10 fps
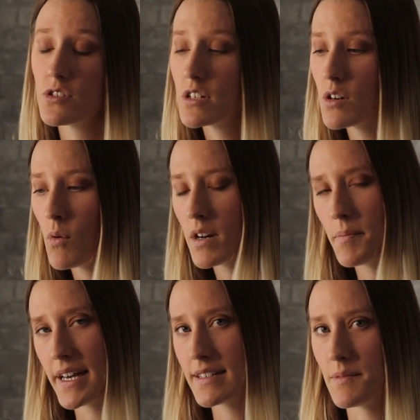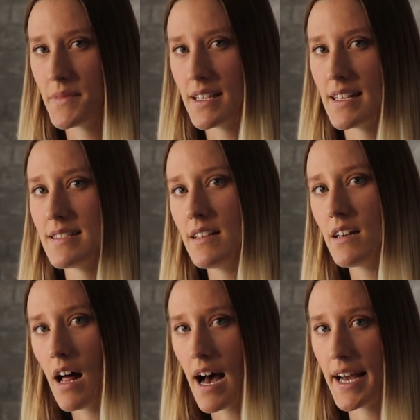You're going to want to pick something that's a
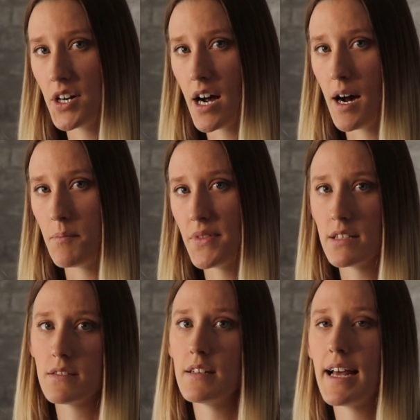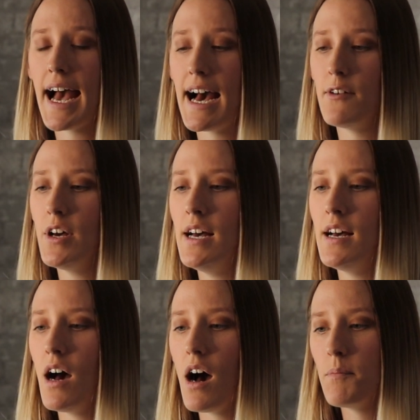little higher up, that's going to have
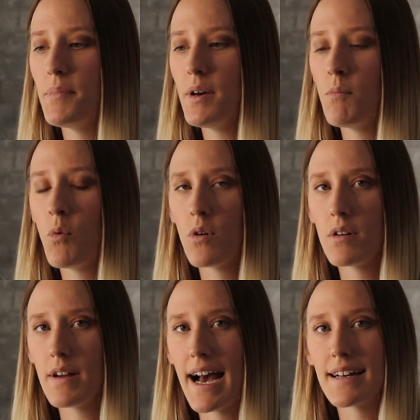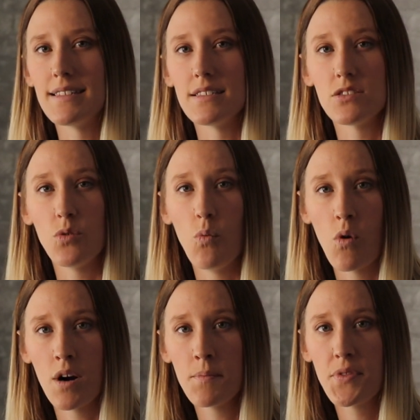a bit more access to
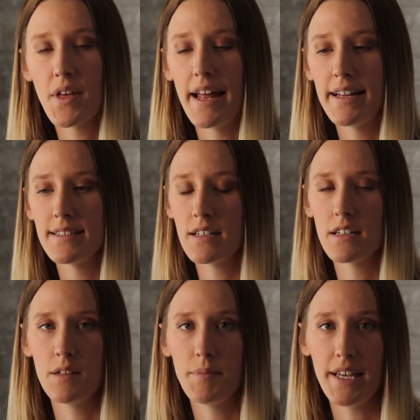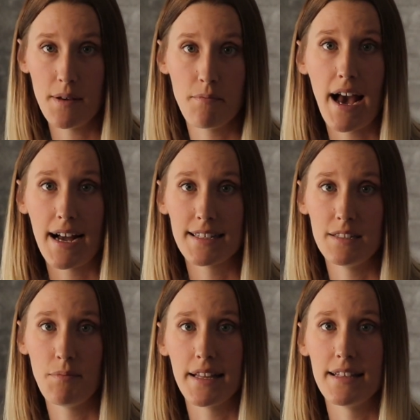warmth and isn't going to be
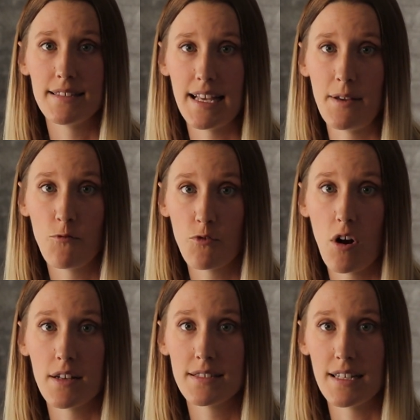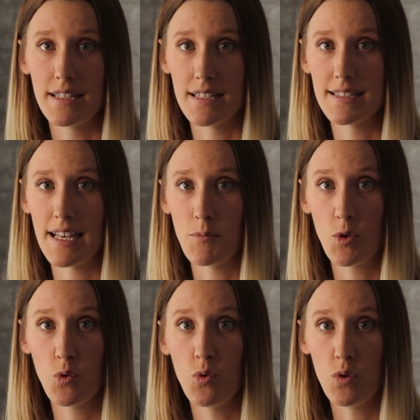impacted by the same frost and the same
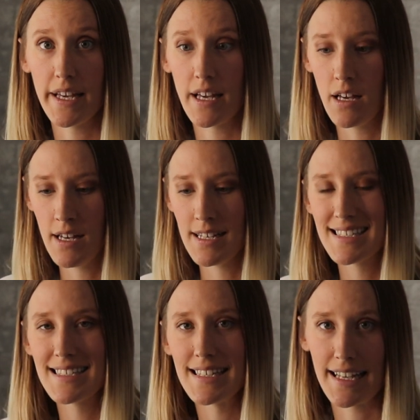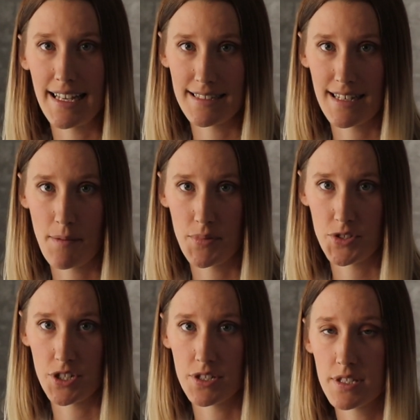cooling, sinking
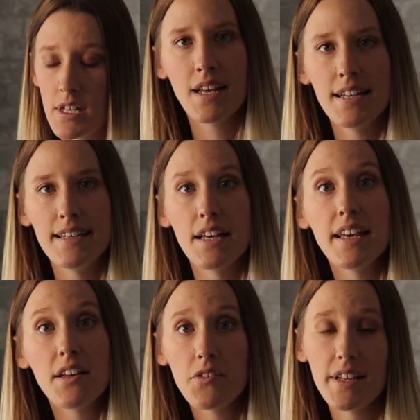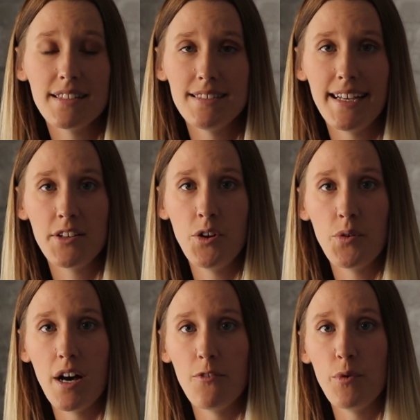temperatures. Now, the other thing to take
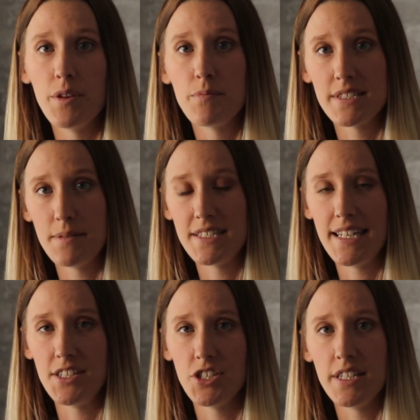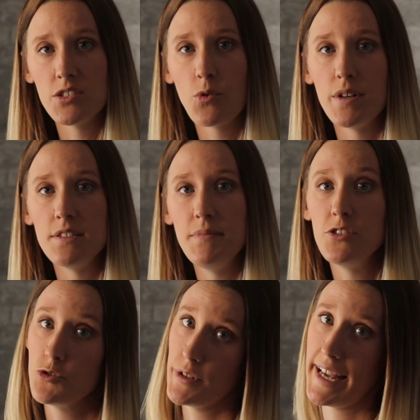note of with precipitation is going to
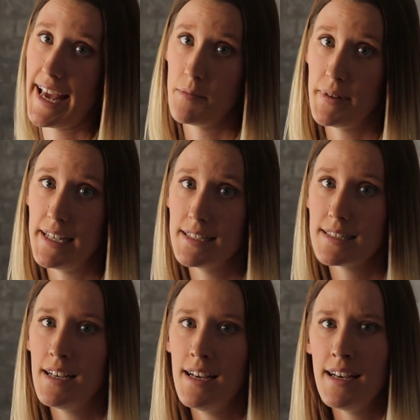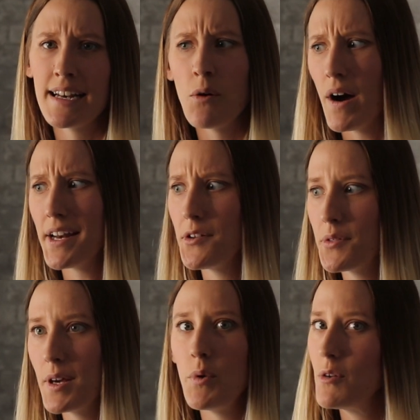be tree canopies. Now, why do you
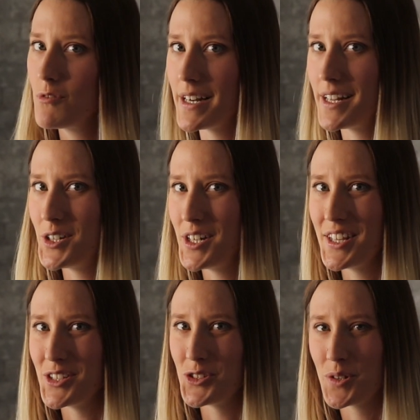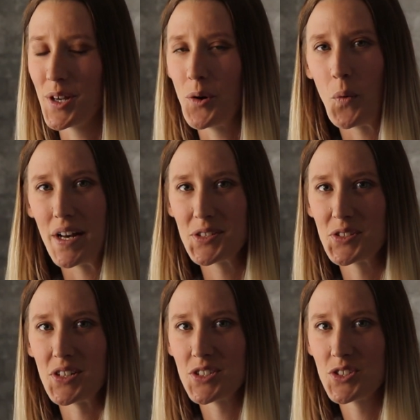think we run underneath the tree when it
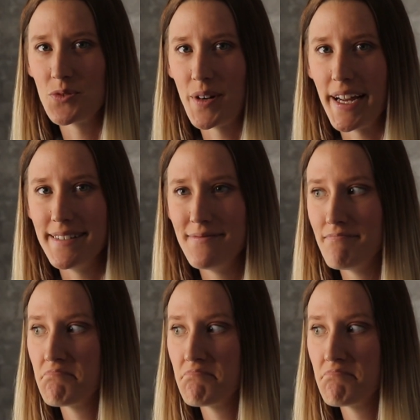starts to rain?